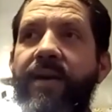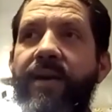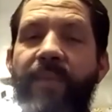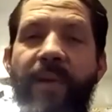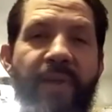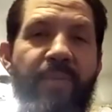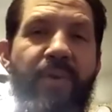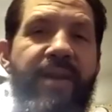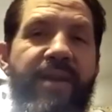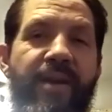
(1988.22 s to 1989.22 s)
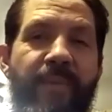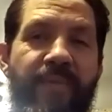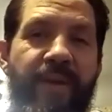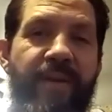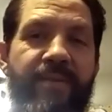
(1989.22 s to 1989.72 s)
My mother probably kill me
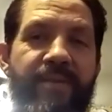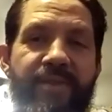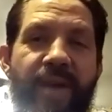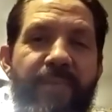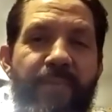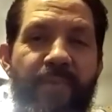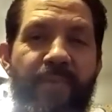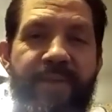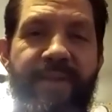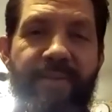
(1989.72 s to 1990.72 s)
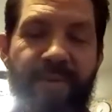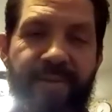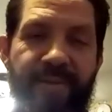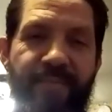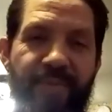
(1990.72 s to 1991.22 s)
if I chopped up her
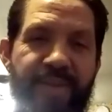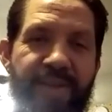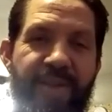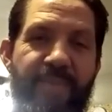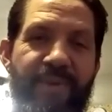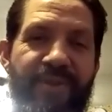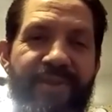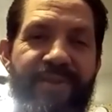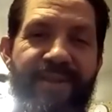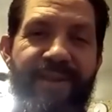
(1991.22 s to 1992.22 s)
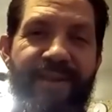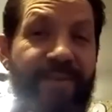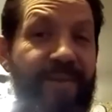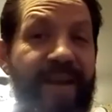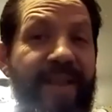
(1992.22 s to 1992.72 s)
forsythia bushes.
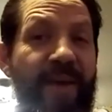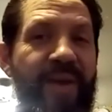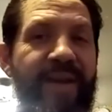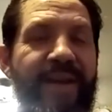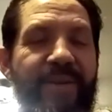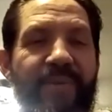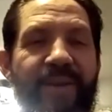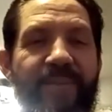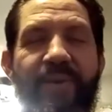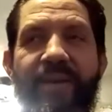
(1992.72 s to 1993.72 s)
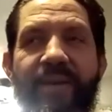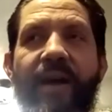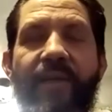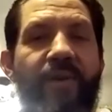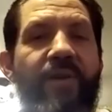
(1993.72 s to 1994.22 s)
They're not that big anyway. But
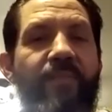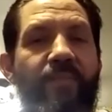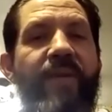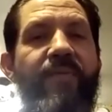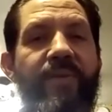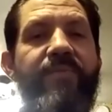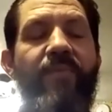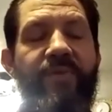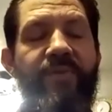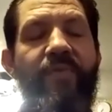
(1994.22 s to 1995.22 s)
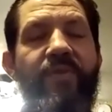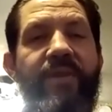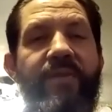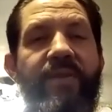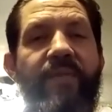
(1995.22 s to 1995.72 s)
I've heard of weaving with
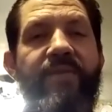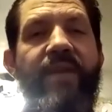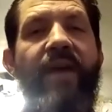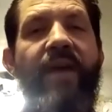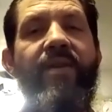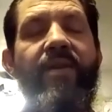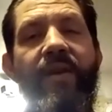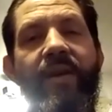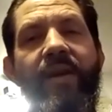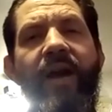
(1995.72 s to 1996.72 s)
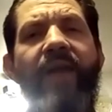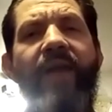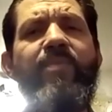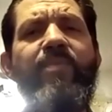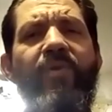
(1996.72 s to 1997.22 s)
forsythia. I just haven't
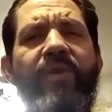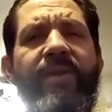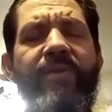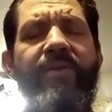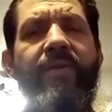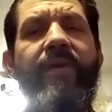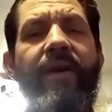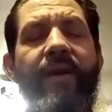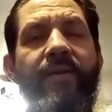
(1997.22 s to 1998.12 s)
explored that material yet.